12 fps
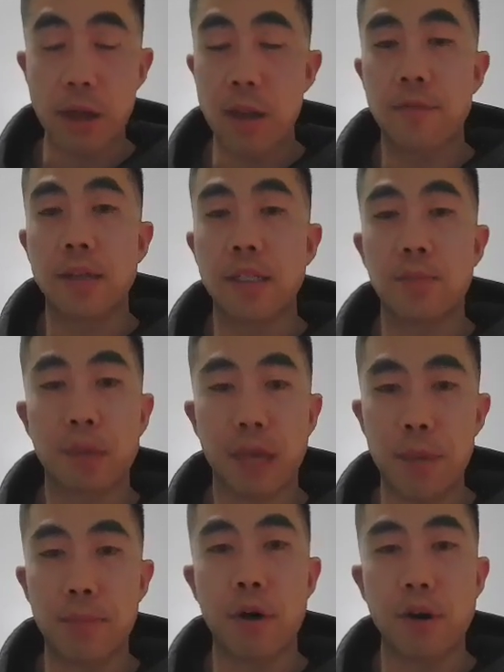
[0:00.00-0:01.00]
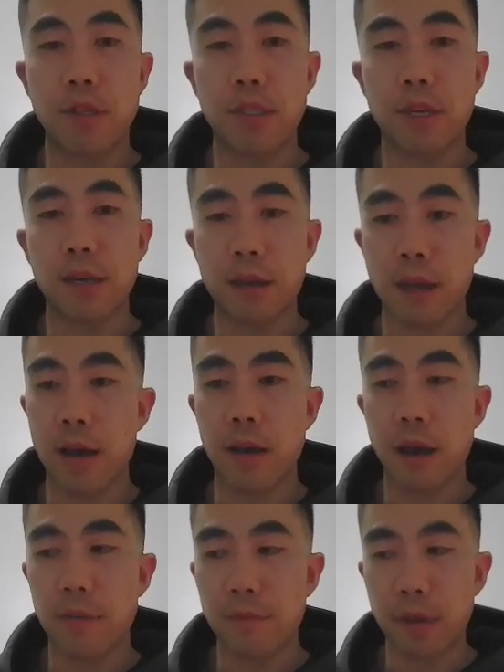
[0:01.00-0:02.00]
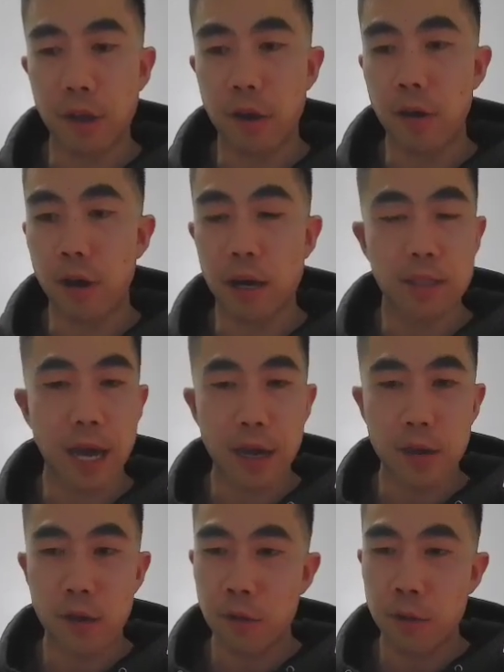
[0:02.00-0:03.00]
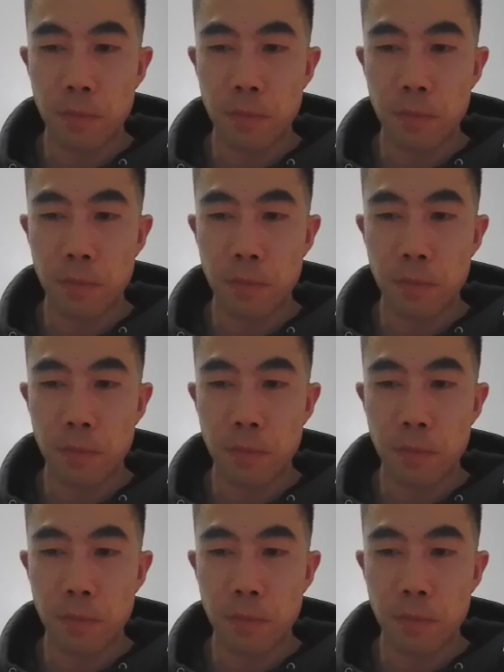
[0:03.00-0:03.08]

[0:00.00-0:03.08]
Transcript: And if I just keep posting a video a day,